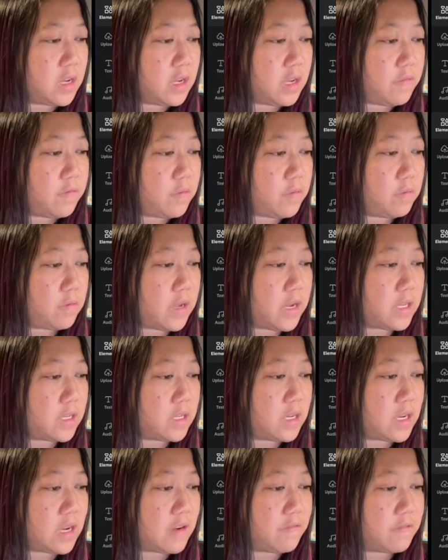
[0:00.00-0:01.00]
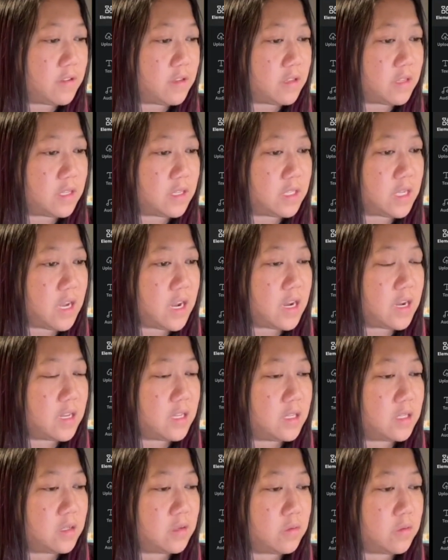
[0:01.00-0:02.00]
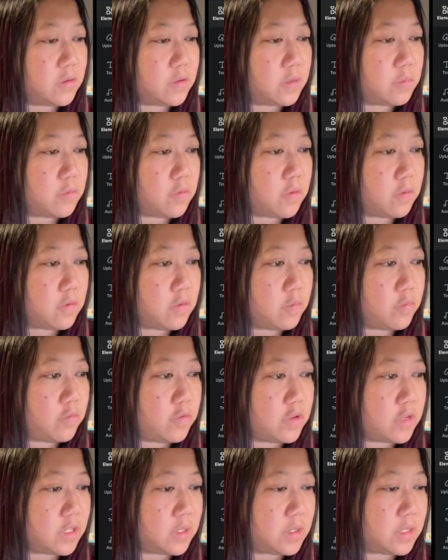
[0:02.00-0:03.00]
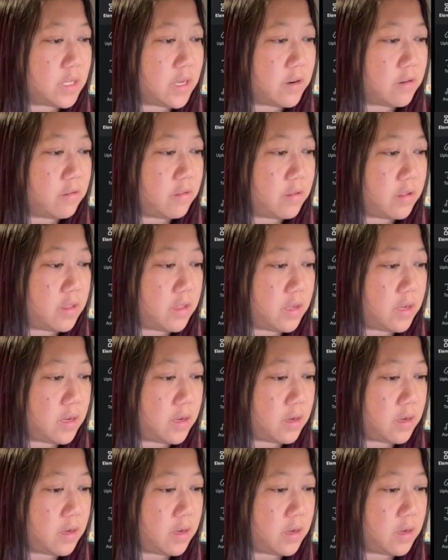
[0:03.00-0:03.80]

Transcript: if you liked it off to the side so there's more room, we'll just center the thing.